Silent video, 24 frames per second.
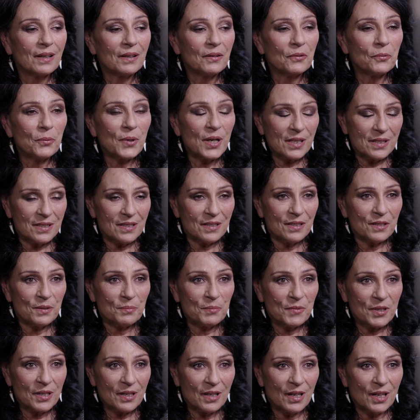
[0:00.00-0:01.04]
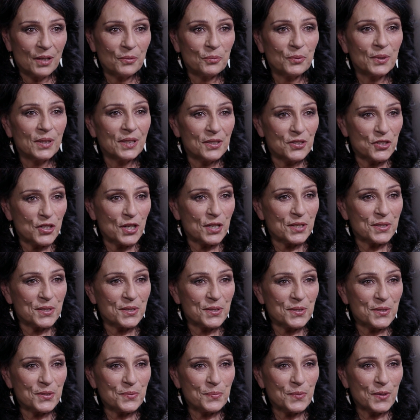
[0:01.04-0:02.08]
Wātia Marae, Willie
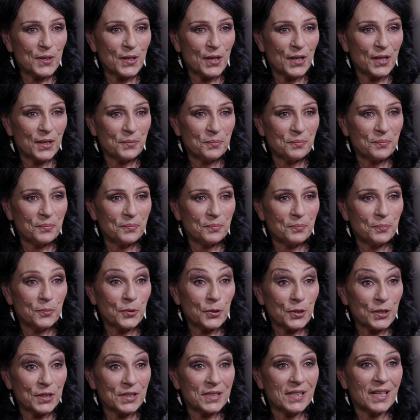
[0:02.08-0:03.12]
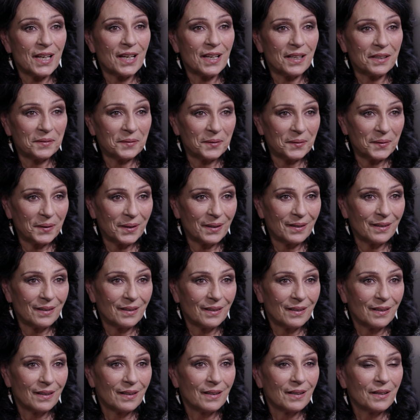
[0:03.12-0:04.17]
Jackson's Marae, put it down
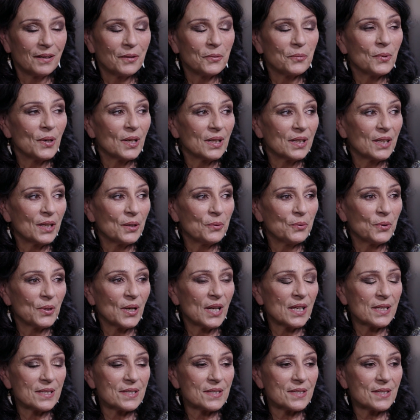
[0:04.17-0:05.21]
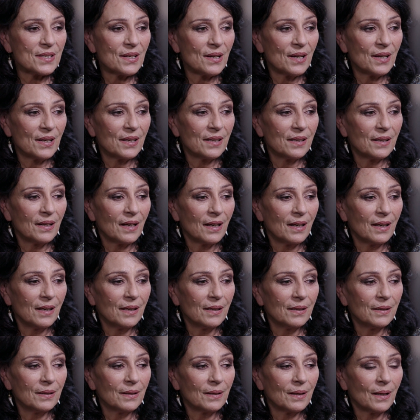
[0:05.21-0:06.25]
while they were outside.
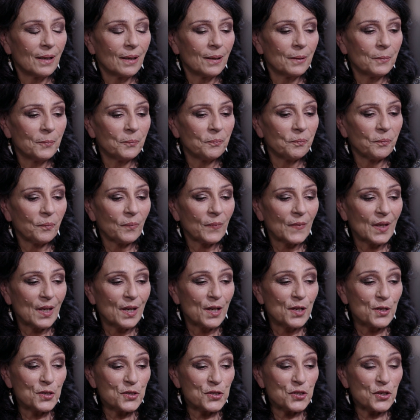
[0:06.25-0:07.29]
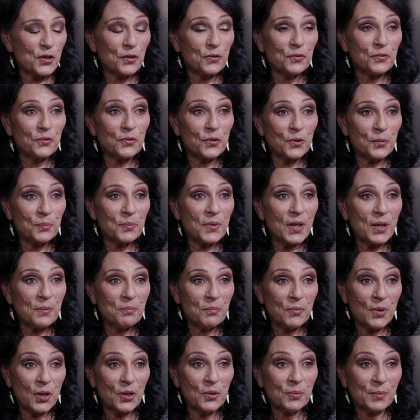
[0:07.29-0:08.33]
And so from that
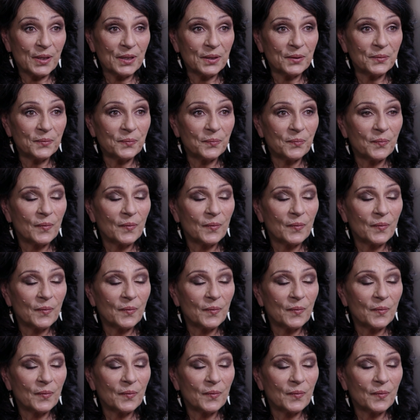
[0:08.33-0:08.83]
moment,